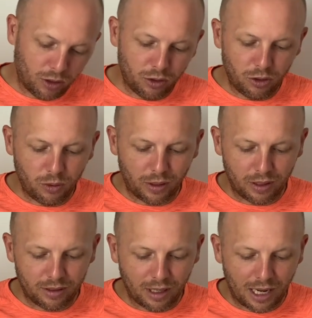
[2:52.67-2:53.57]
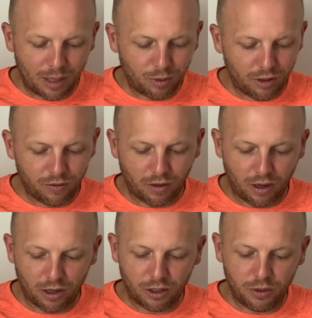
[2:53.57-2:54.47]
glue on the top of
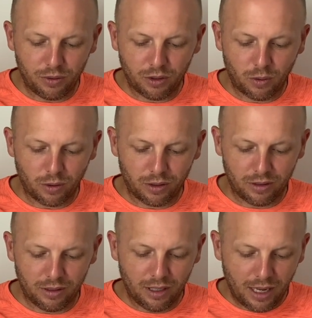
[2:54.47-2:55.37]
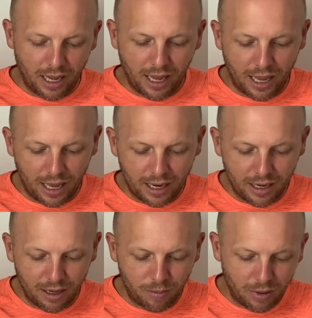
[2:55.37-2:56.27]
our unicorn's head,
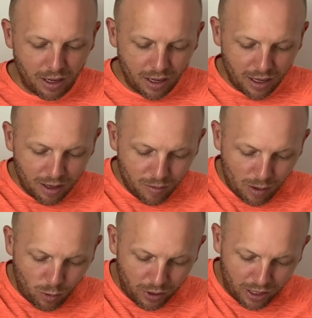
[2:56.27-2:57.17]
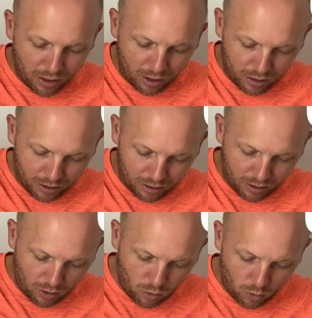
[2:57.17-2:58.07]
and maybe we can get our
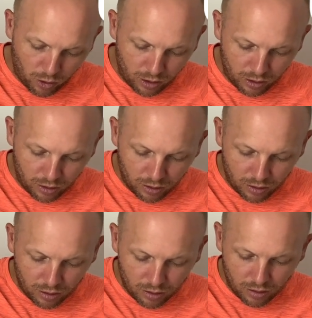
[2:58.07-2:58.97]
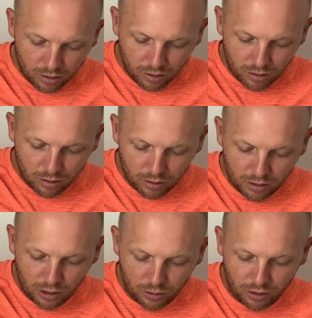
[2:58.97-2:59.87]
horn
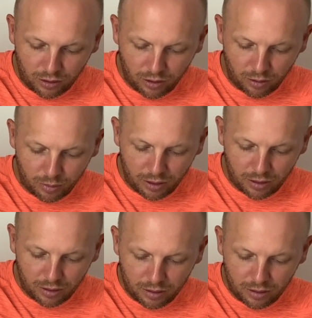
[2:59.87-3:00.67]
tilted a little bit,